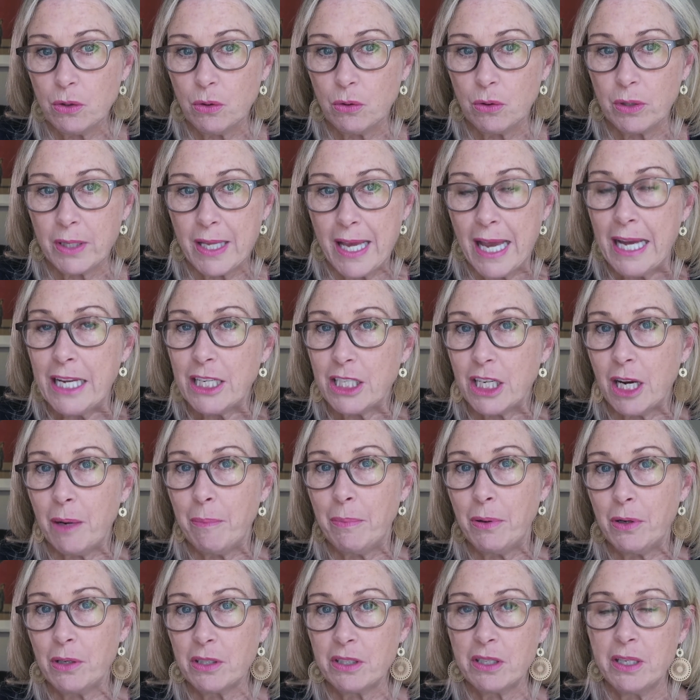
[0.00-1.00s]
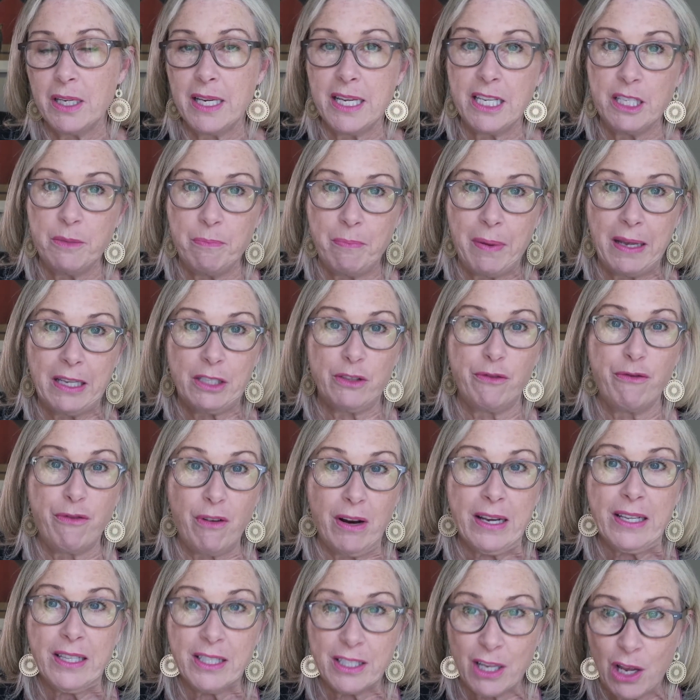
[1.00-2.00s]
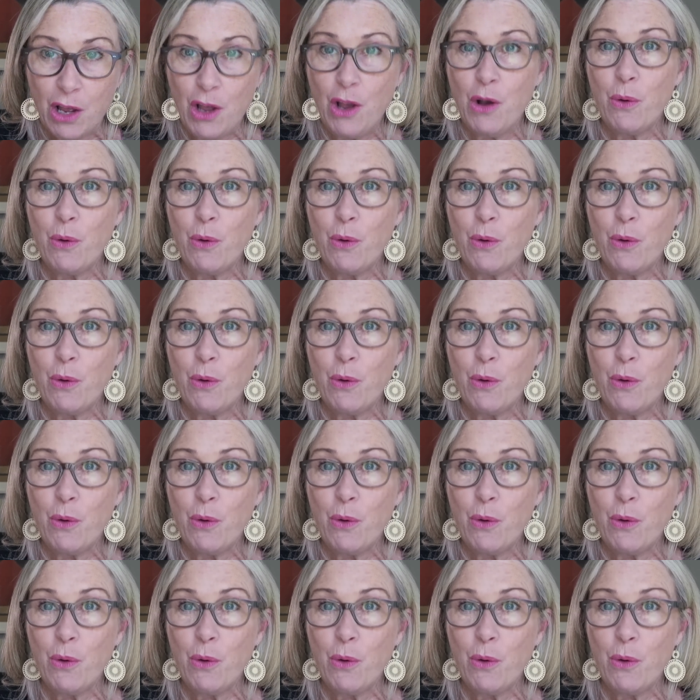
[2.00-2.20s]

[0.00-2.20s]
or the H R person is best friends